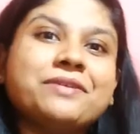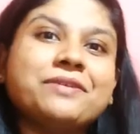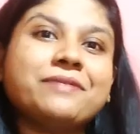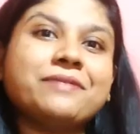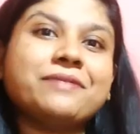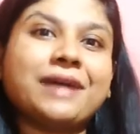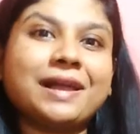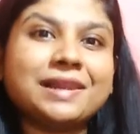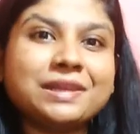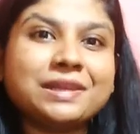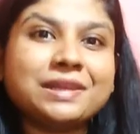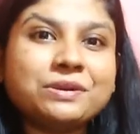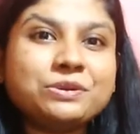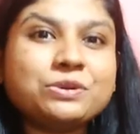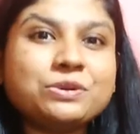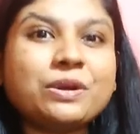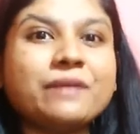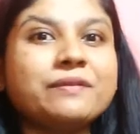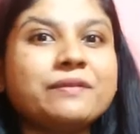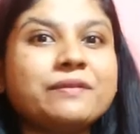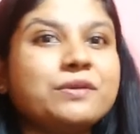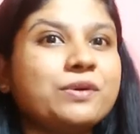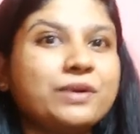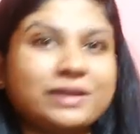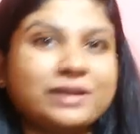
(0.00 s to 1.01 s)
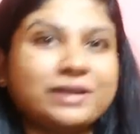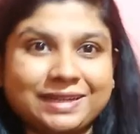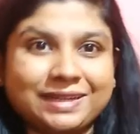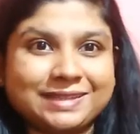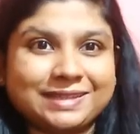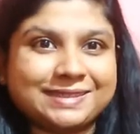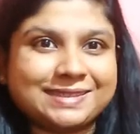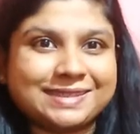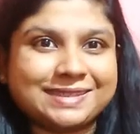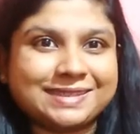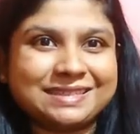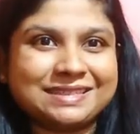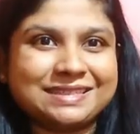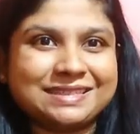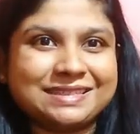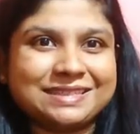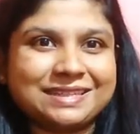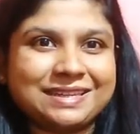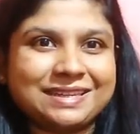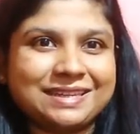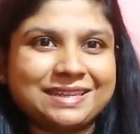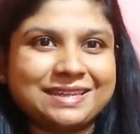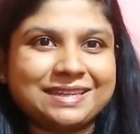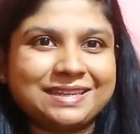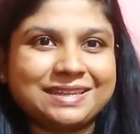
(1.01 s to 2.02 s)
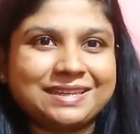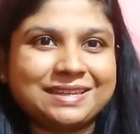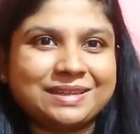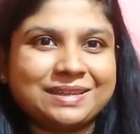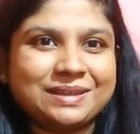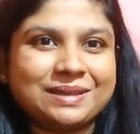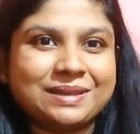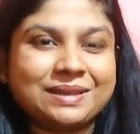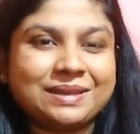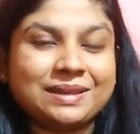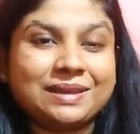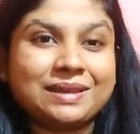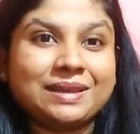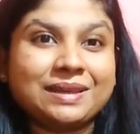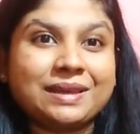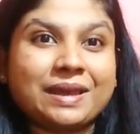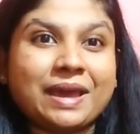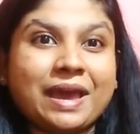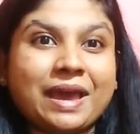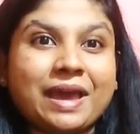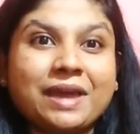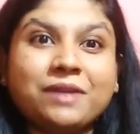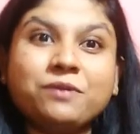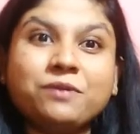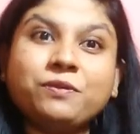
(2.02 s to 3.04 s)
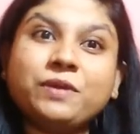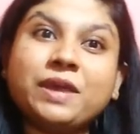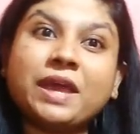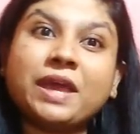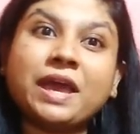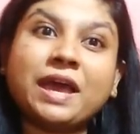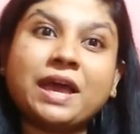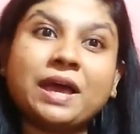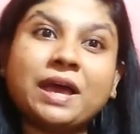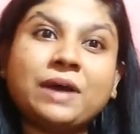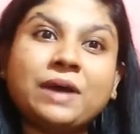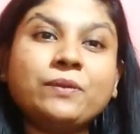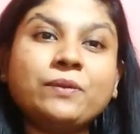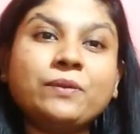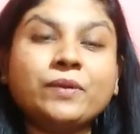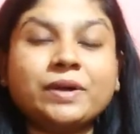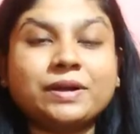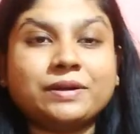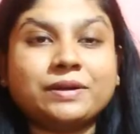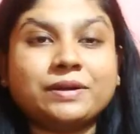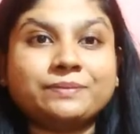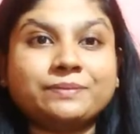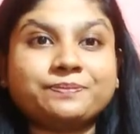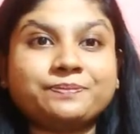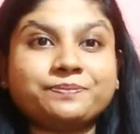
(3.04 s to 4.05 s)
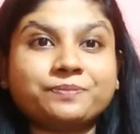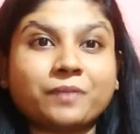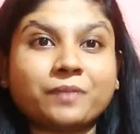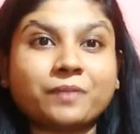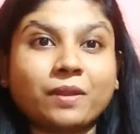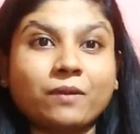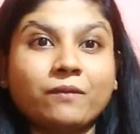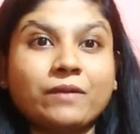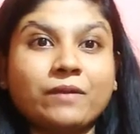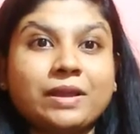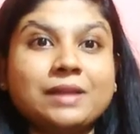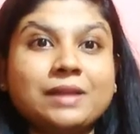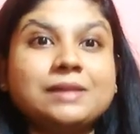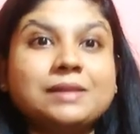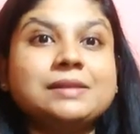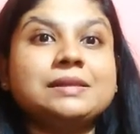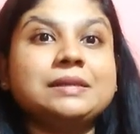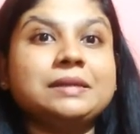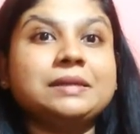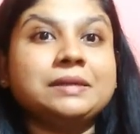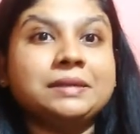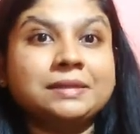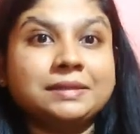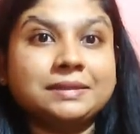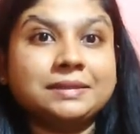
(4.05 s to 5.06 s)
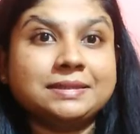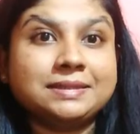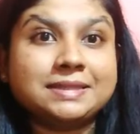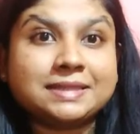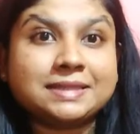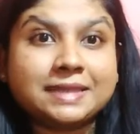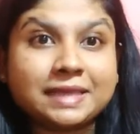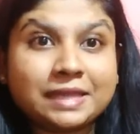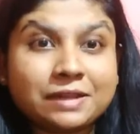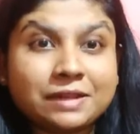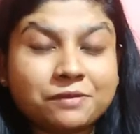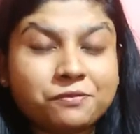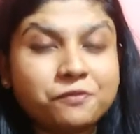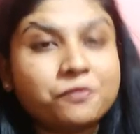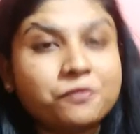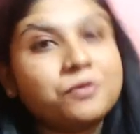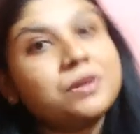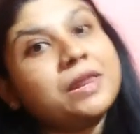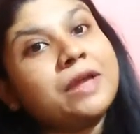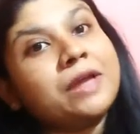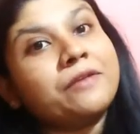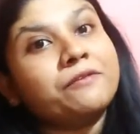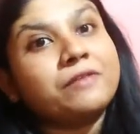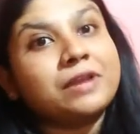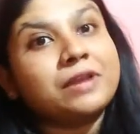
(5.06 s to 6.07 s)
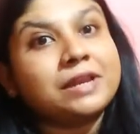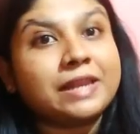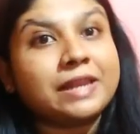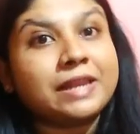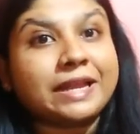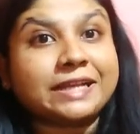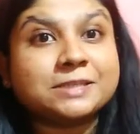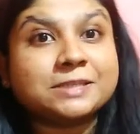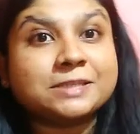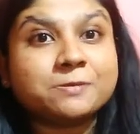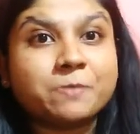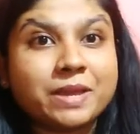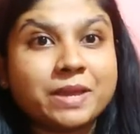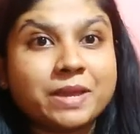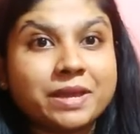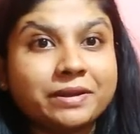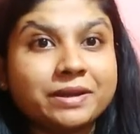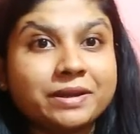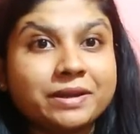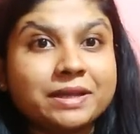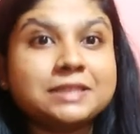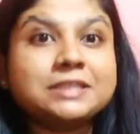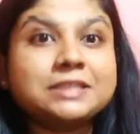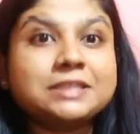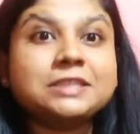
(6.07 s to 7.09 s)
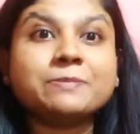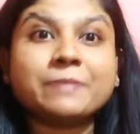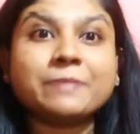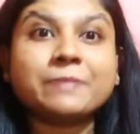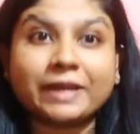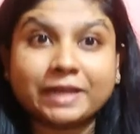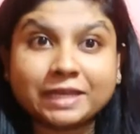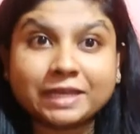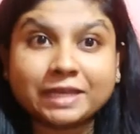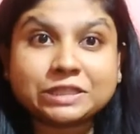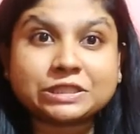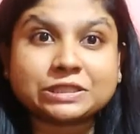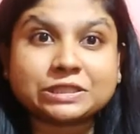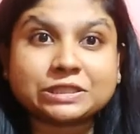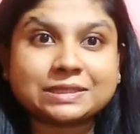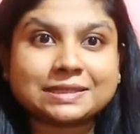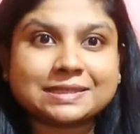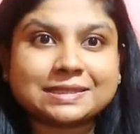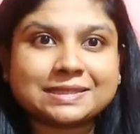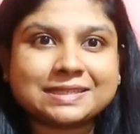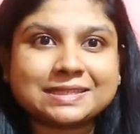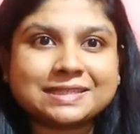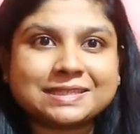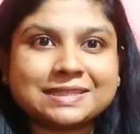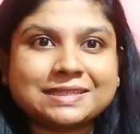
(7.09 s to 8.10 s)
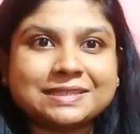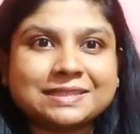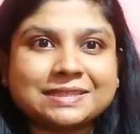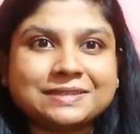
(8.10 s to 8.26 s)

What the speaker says: a value to our organization. And we have skillful and well experienced managers.